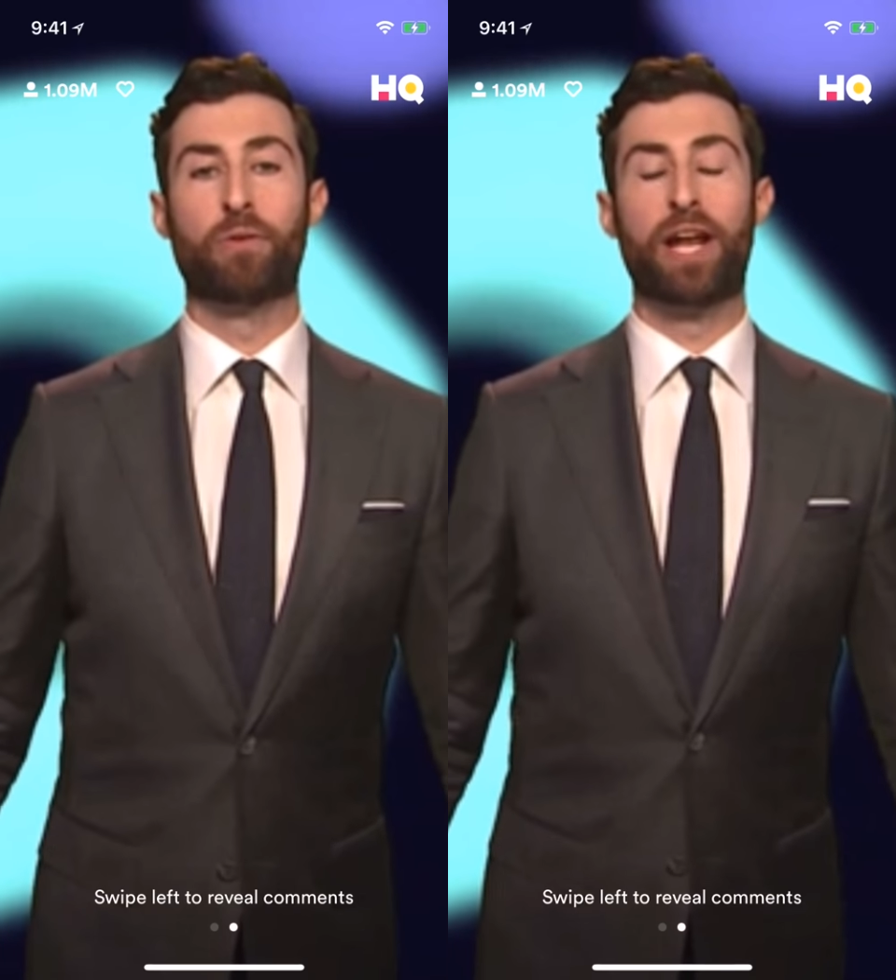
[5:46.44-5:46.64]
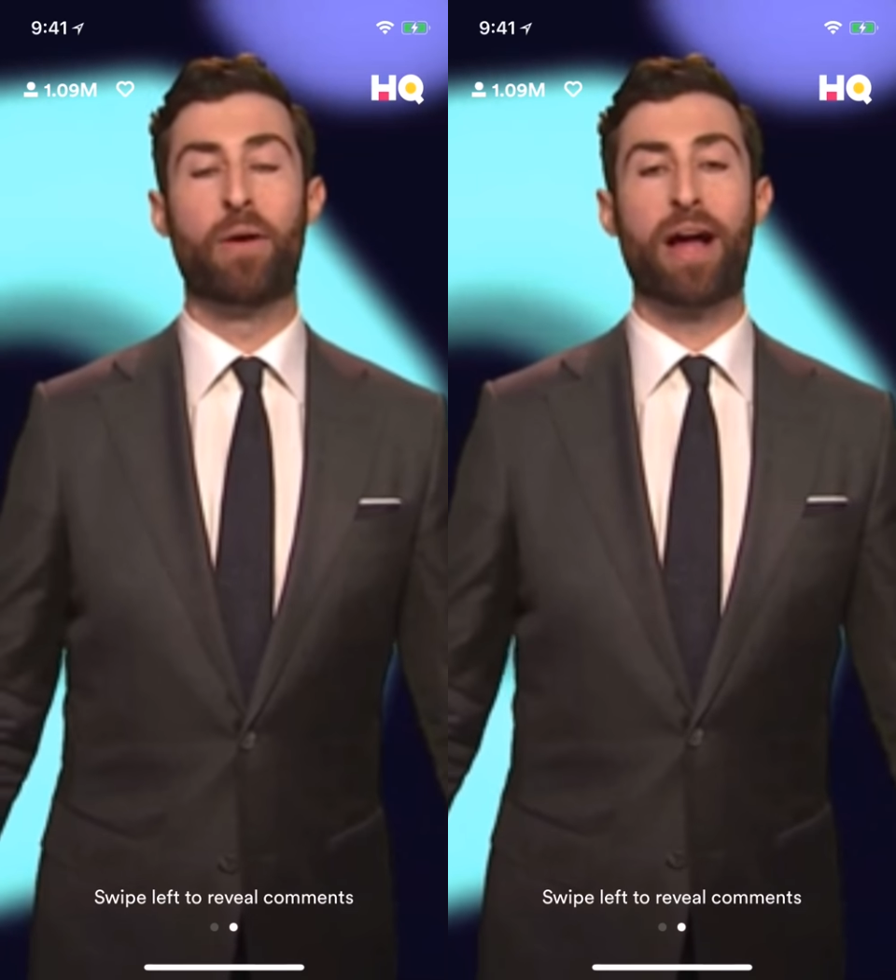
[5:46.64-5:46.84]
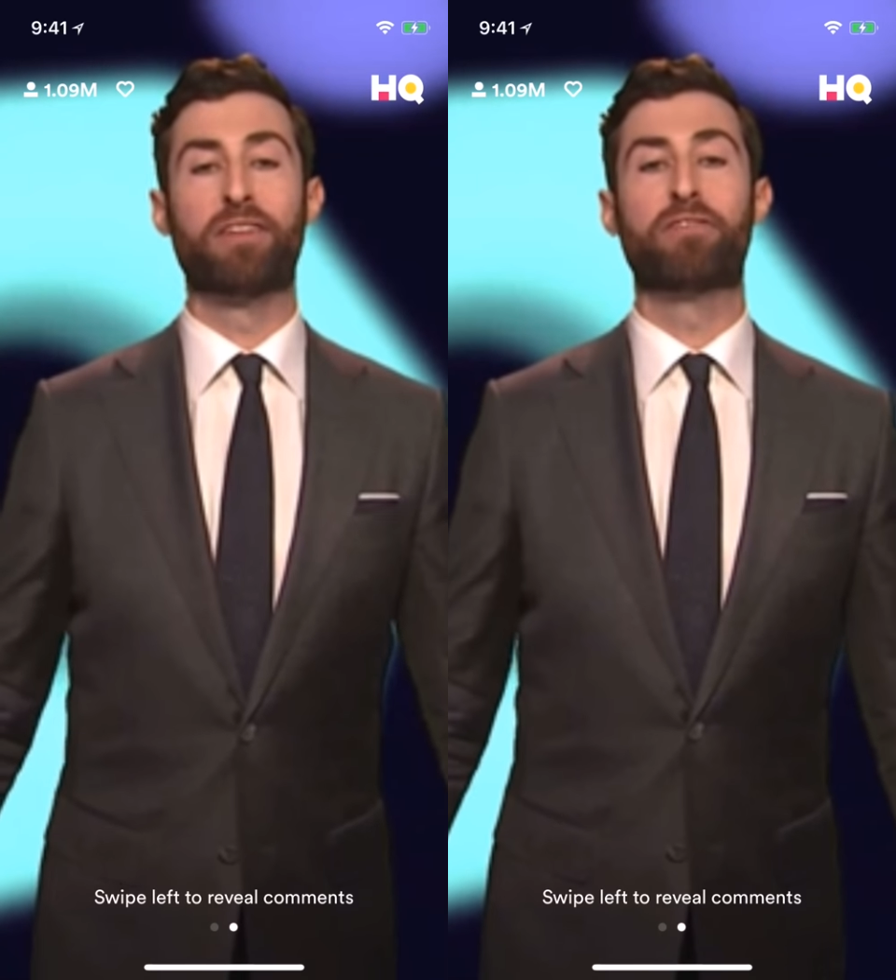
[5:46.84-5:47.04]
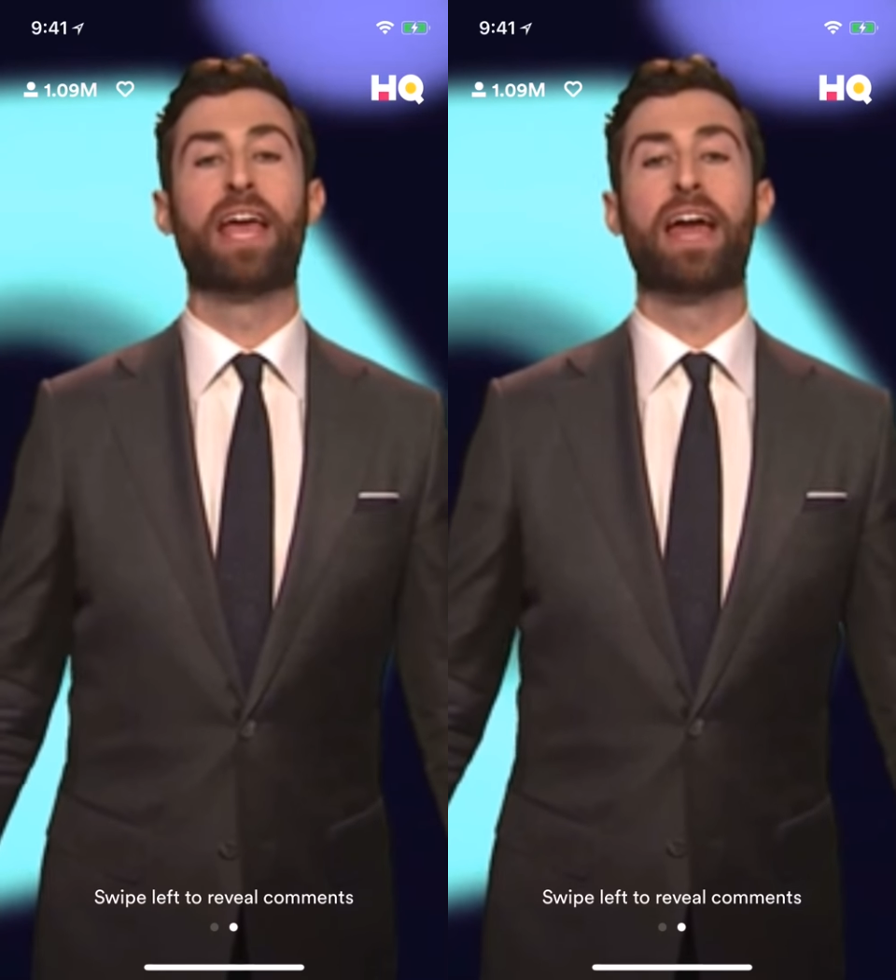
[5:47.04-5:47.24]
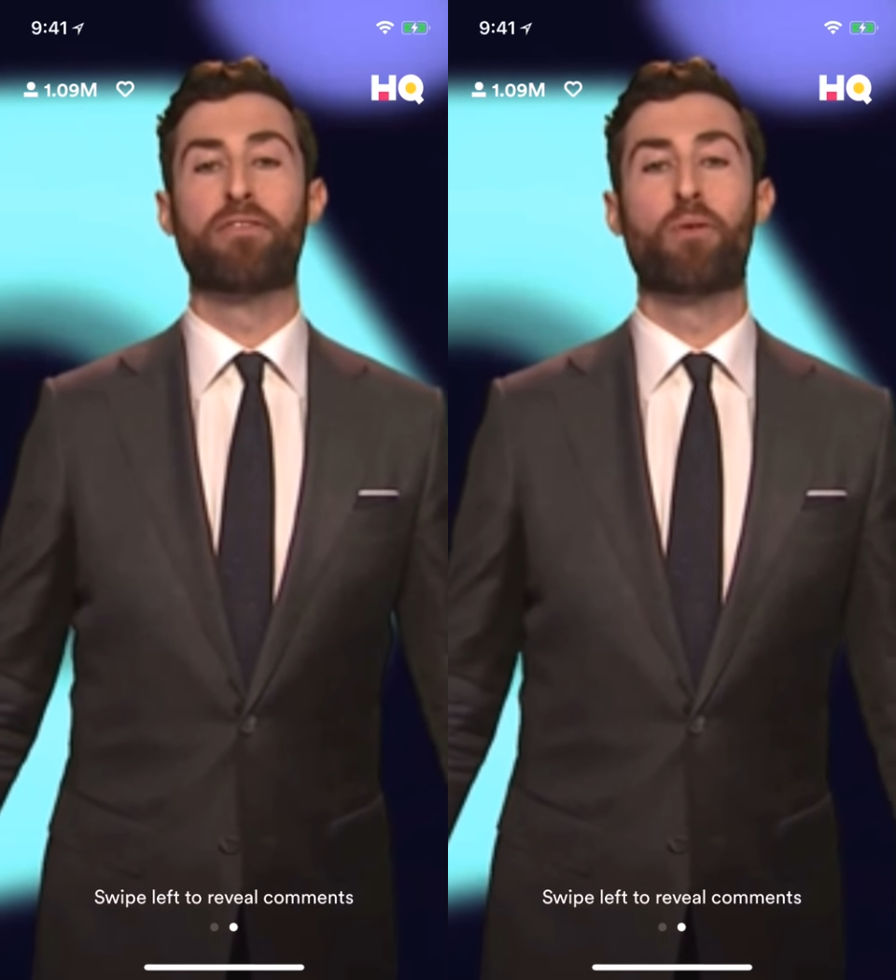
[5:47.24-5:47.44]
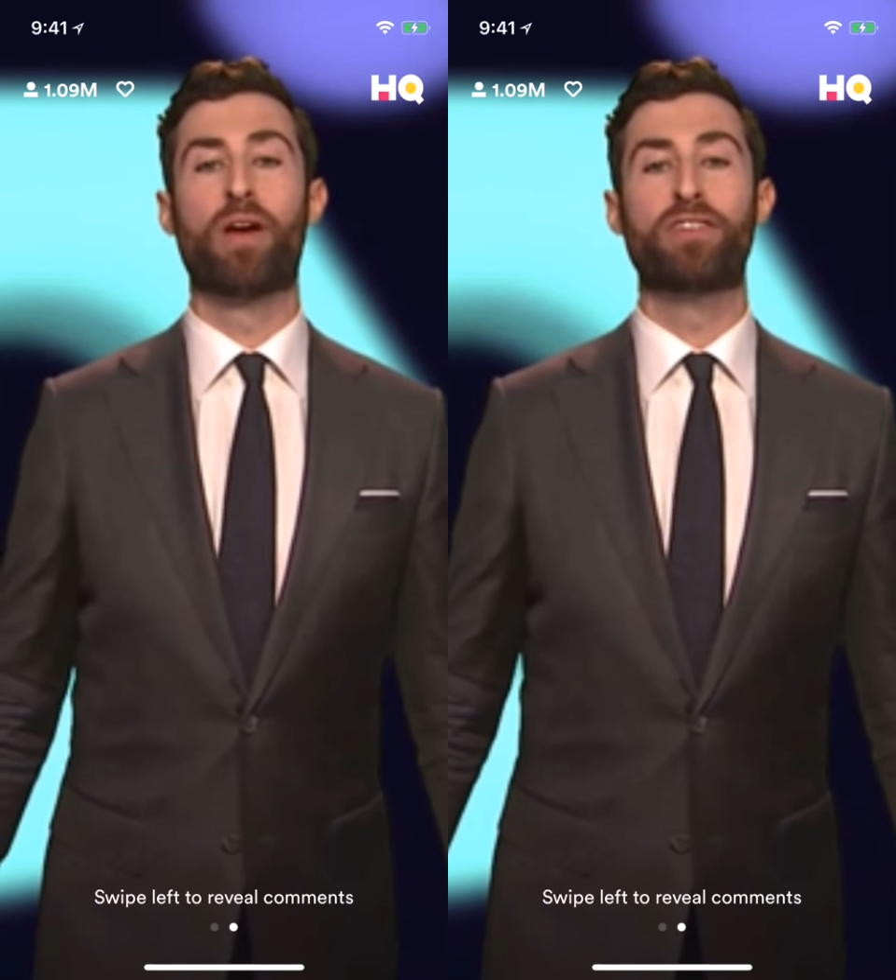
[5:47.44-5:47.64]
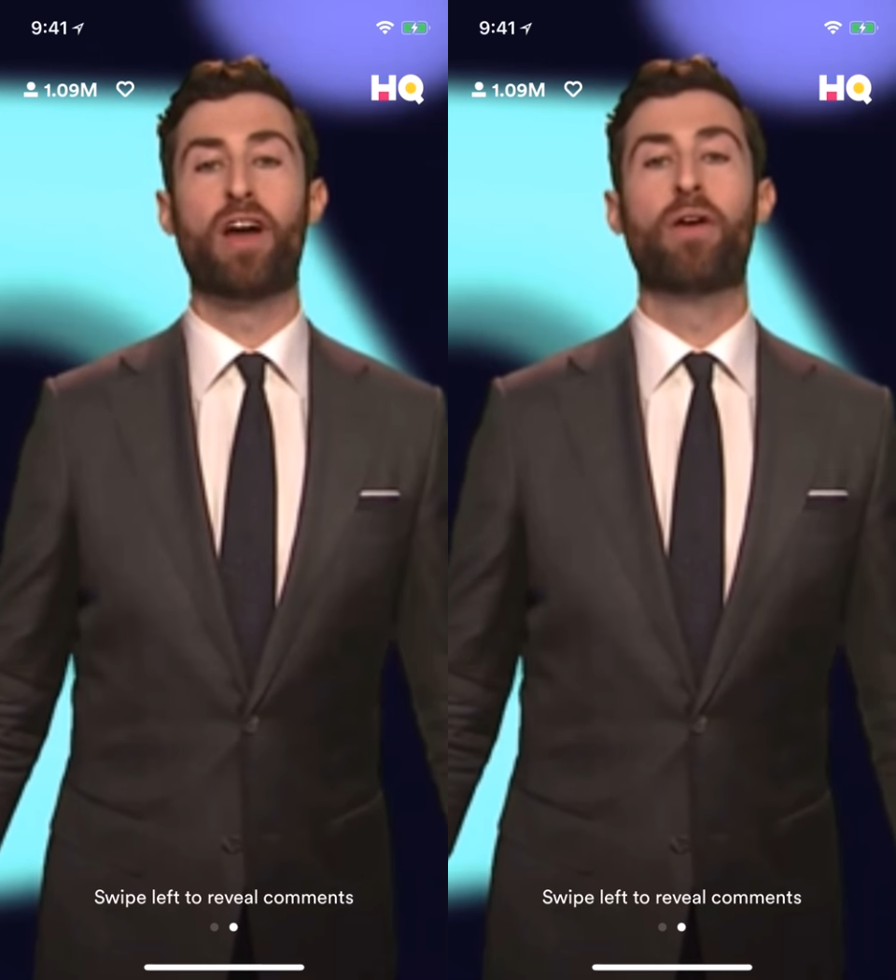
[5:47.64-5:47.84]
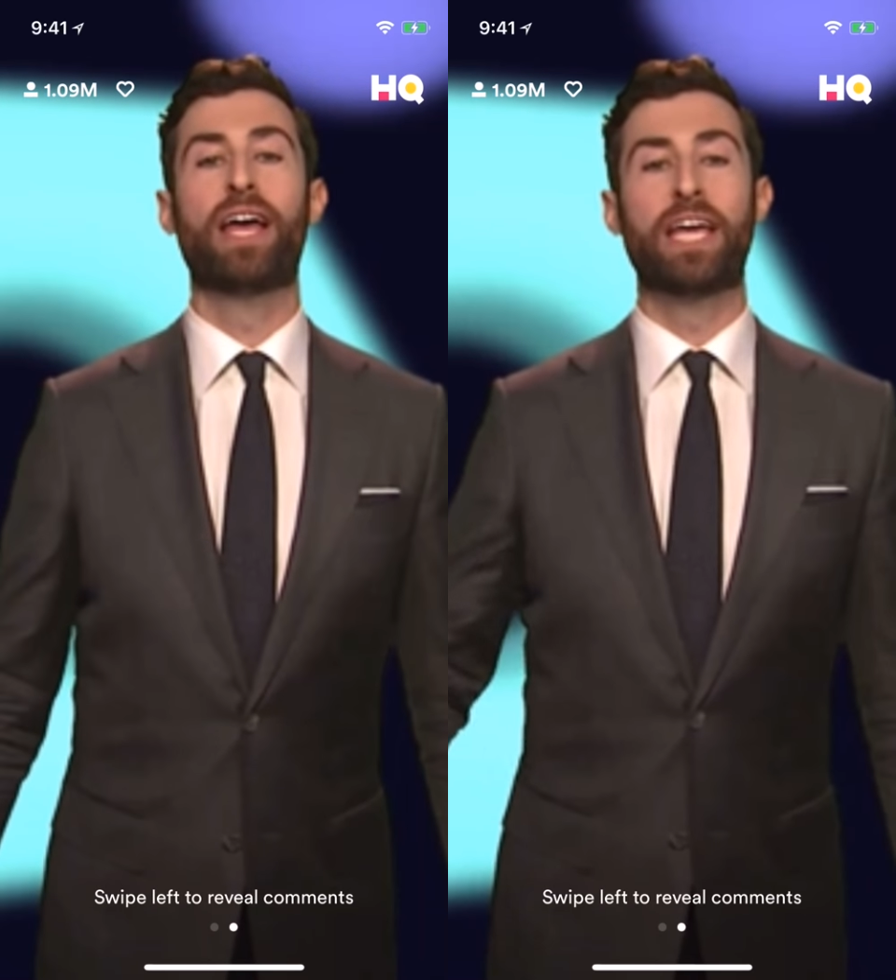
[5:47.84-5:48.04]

radioactive can of whiz, no.